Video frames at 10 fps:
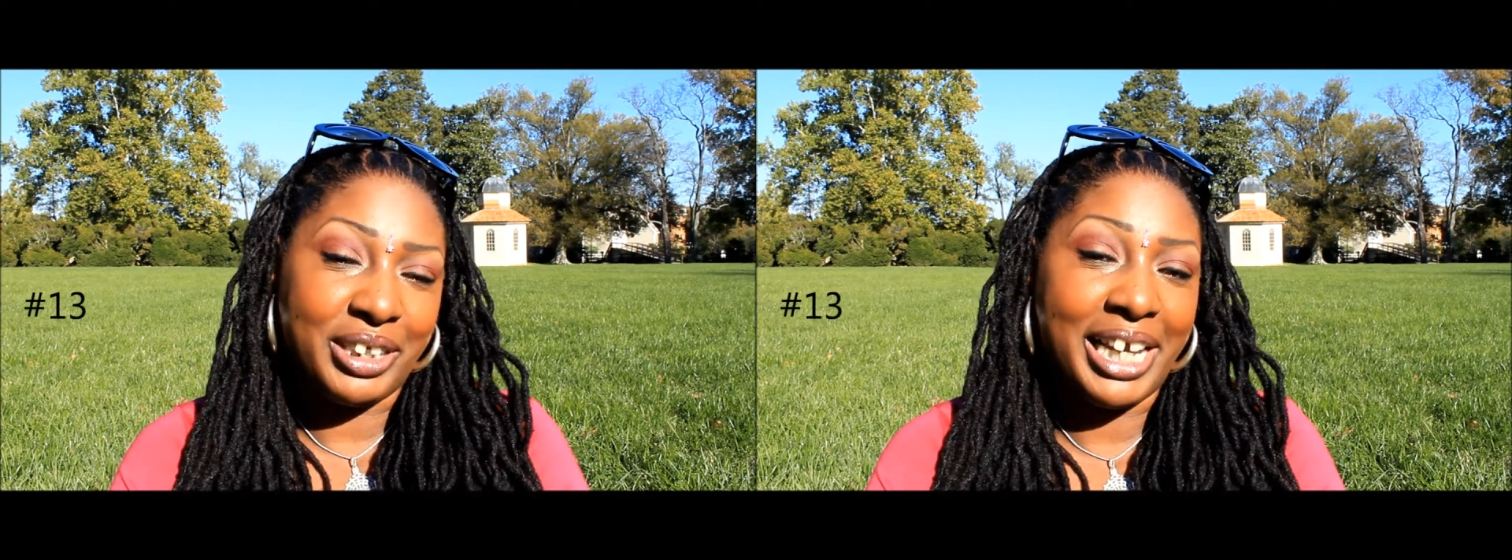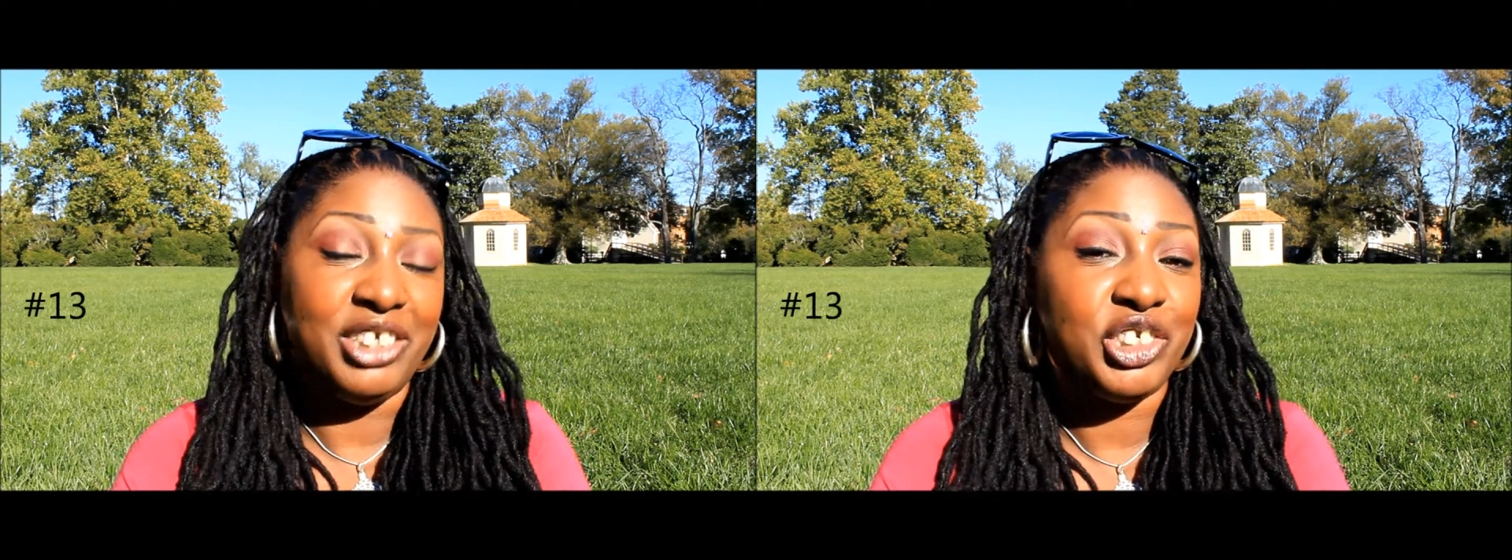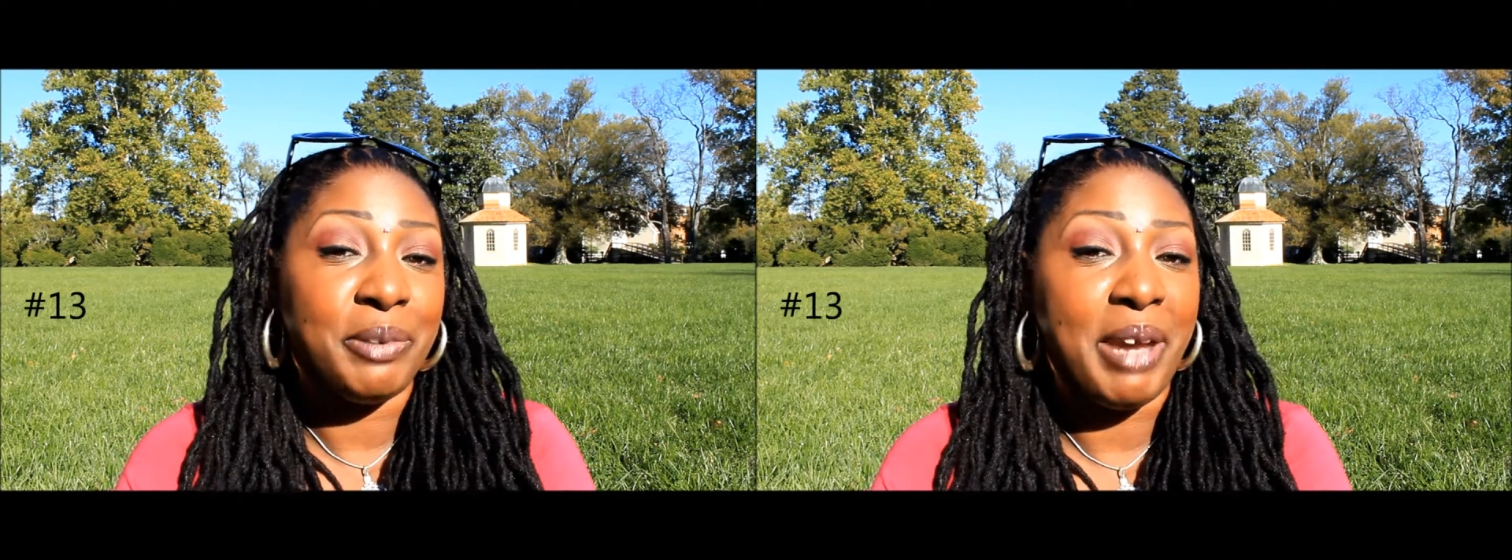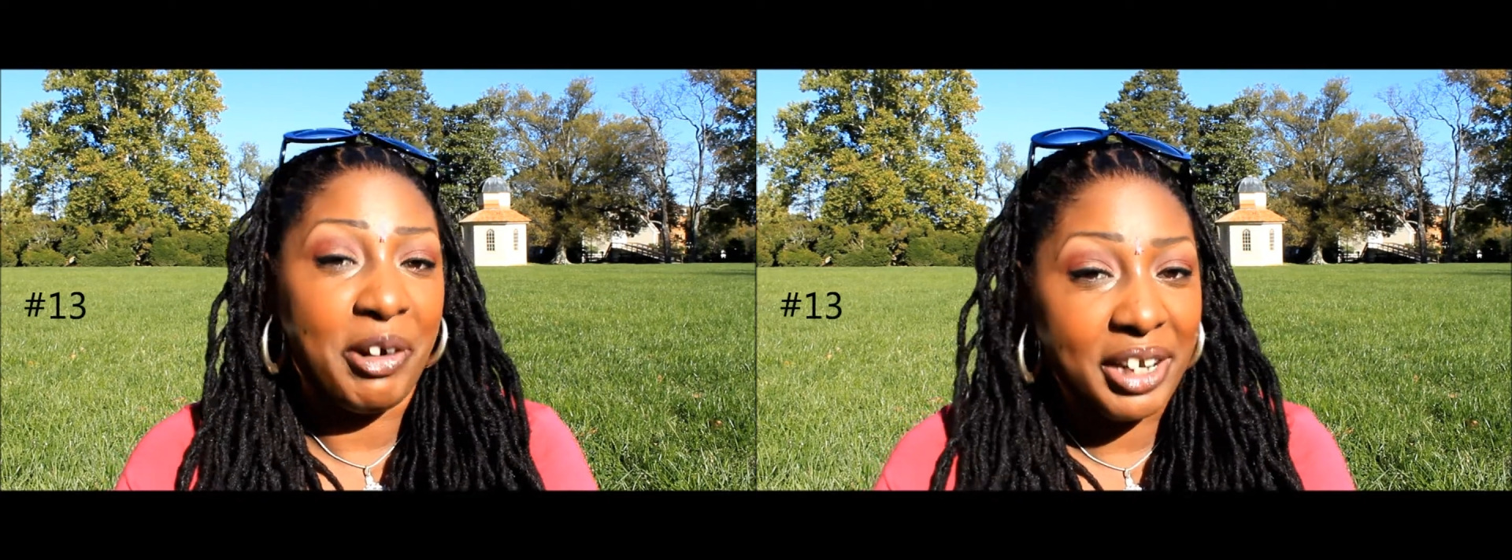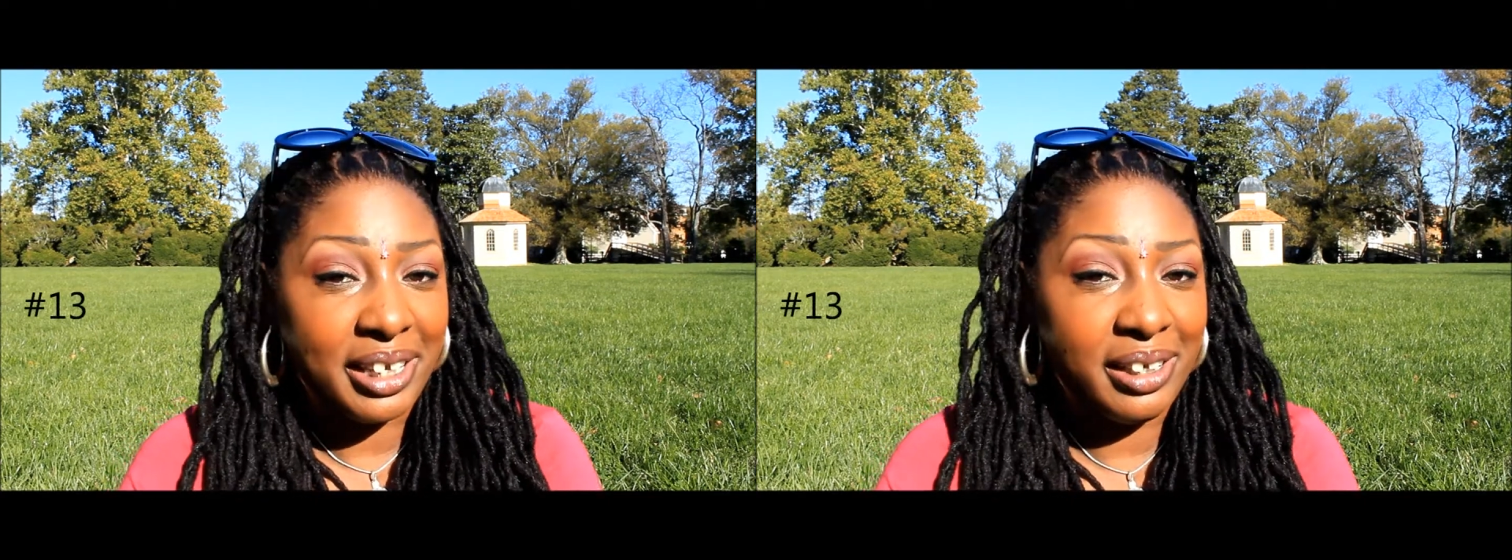Haitian
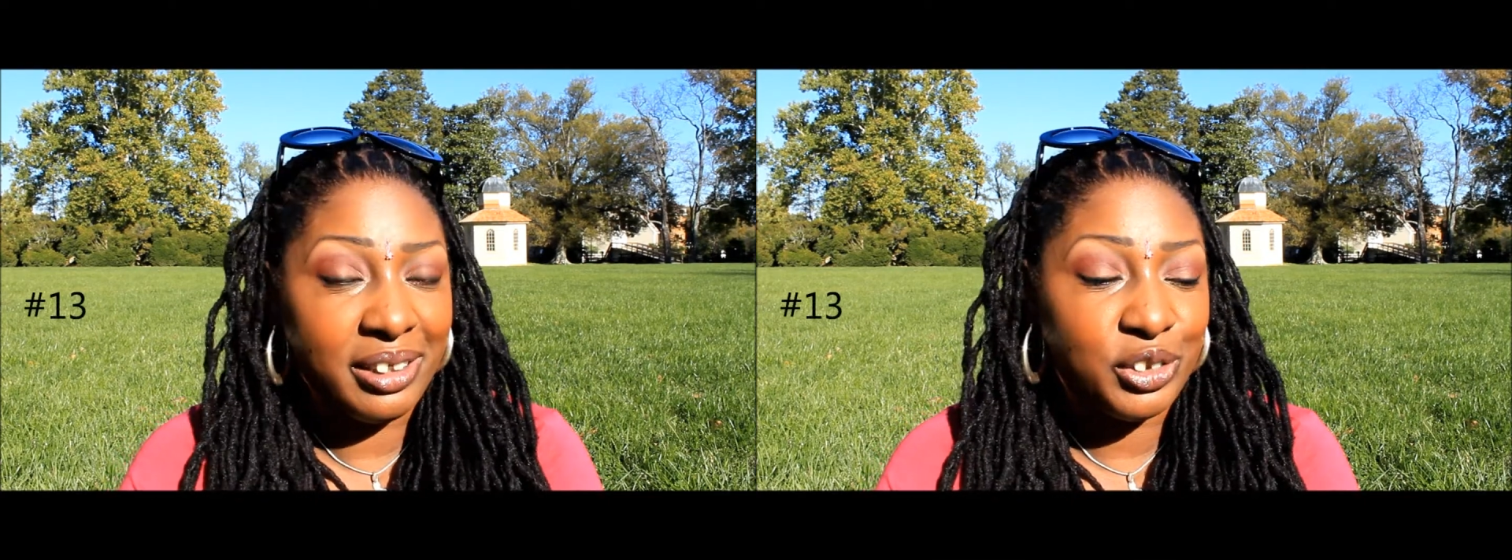American.